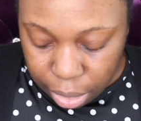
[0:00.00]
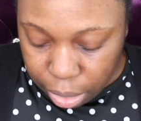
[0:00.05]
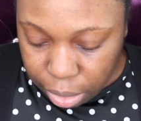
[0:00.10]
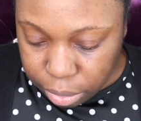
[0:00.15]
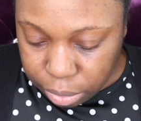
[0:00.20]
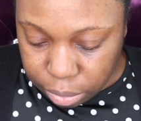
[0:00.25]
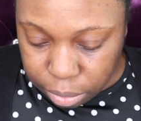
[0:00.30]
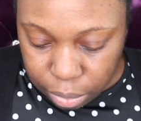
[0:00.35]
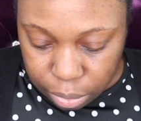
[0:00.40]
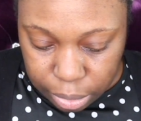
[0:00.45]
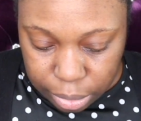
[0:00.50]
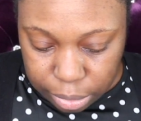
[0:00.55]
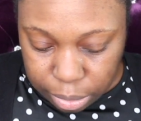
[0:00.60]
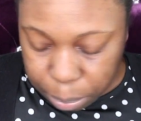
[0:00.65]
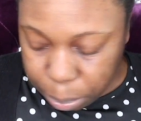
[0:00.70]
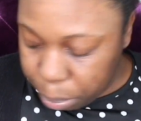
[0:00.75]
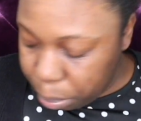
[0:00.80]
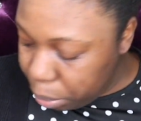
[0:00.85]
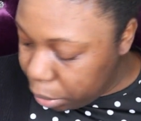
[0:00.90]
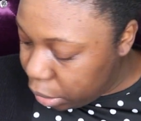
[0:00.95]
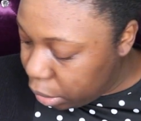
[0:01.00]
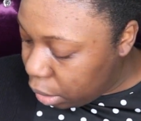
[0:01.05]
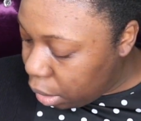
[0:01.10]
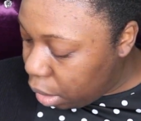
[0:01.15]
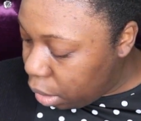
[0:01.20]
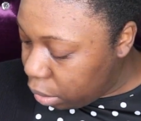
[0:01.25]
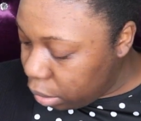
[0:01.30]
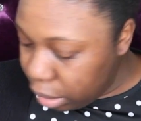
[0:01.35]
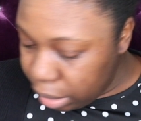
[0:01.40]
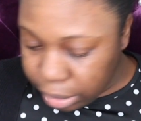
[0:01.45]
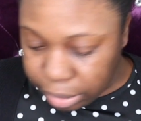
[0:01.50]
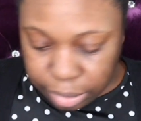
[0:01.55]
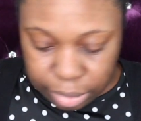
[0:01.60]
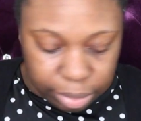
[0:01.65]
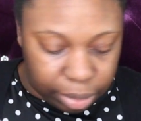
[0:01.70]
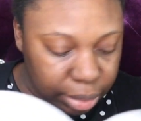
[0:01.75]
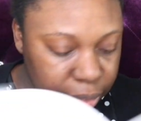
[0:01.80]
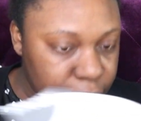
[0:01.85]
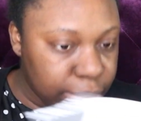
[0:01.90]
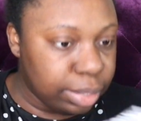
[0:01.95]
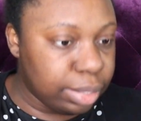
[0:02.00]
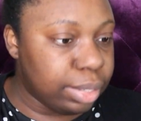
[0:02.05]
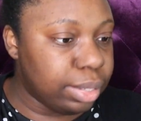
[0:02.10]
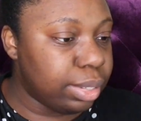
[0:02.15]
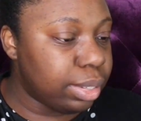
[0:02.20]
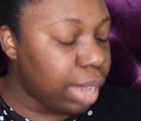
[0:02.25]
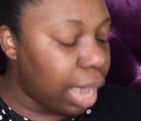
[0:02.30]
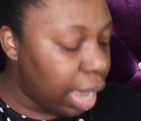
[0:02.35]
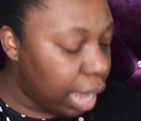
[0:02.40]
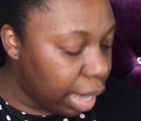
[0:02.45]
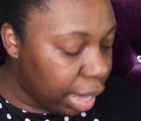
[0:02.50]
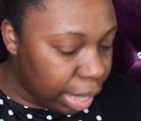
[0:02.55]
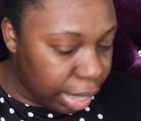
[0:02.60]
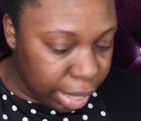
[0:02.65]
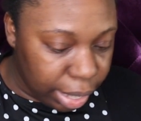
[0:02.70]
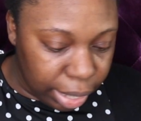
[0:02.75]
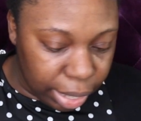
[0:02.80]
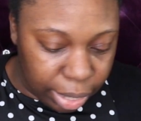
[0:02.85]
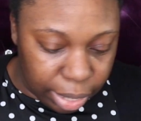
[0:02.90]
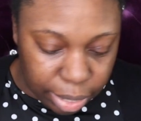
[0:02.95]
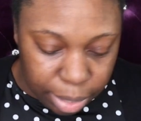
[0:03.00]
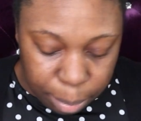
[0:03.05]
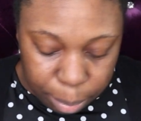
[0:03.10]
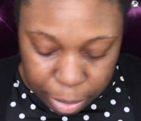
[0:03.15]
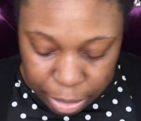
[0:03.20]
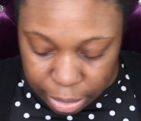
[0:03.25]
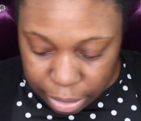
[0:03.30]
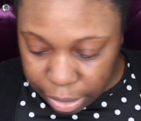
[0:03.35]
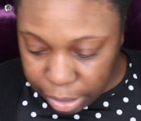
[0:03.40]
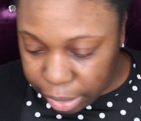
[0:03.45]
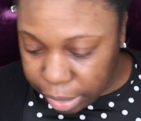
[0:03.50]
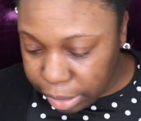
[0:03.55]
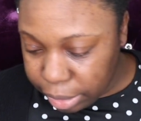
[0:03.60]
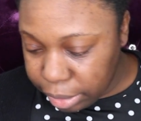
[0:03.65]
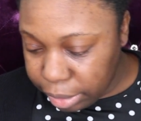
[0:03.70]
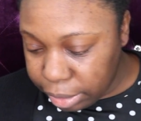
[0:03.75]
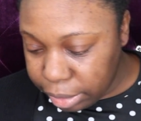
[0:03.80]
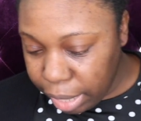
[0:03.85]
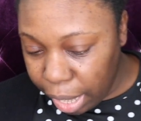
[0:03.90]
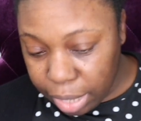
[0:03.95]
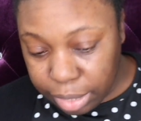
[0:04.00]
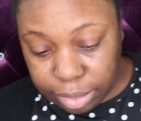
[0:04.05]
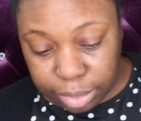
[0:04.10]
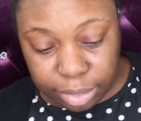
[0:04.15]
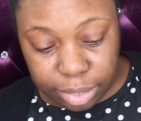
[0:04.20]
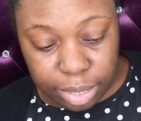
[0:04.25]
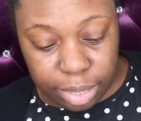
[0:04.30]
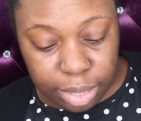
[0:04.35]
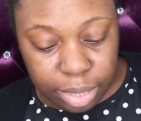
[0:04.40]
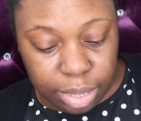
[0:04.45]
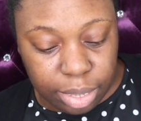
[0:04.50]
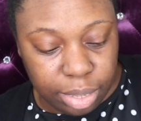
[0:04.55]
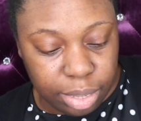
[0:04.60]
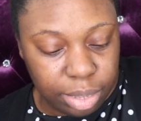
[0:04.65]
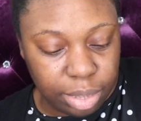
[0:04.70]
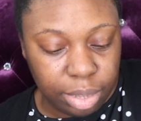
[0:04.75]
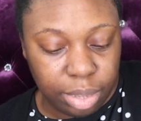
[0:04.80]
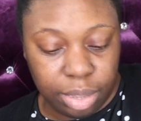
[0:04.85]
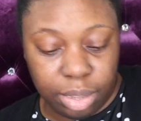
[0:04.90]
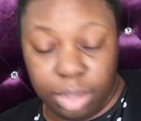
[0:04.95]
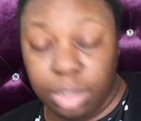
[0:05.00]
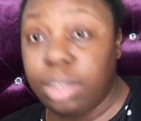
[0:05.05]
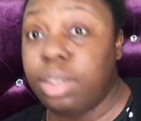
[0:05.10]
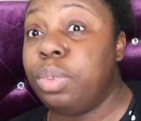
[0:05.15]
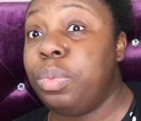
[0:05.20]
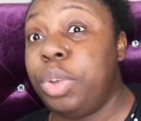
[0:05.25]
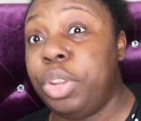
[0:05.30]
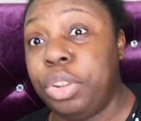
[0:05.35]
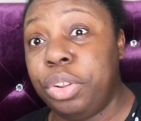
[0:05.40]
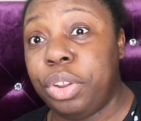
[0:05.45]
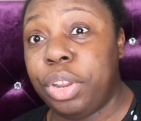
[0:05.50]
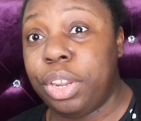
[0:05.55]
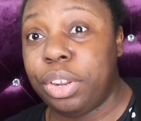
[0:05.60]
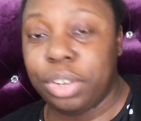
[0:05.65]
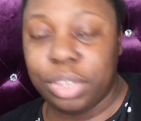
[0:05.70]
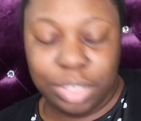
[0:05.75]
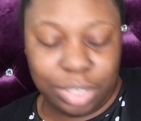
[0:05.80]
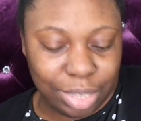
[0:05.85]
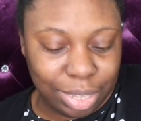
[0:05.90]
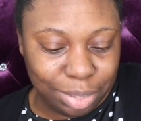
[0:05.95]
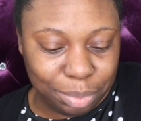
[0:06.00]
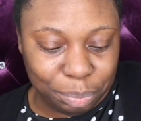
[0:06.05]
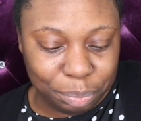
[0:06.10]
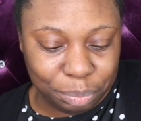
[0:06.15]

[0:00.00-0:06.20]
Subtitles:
So let's put all this to the side because I see what you're here to see.